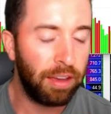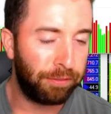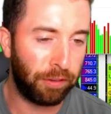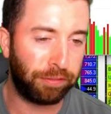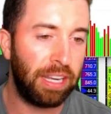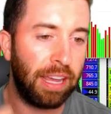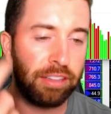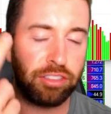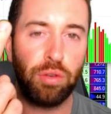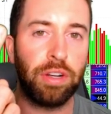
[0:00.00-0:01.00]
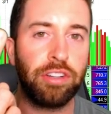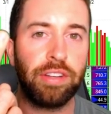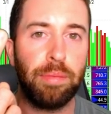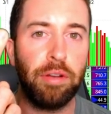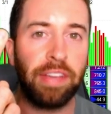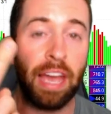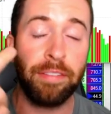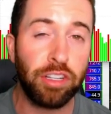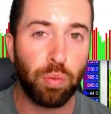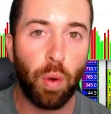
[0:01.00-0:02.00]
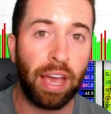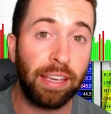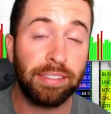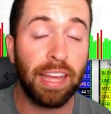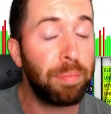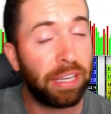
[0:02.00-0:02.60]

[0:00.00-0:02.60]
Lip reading: 50-day and 200-day moving average. Why is that?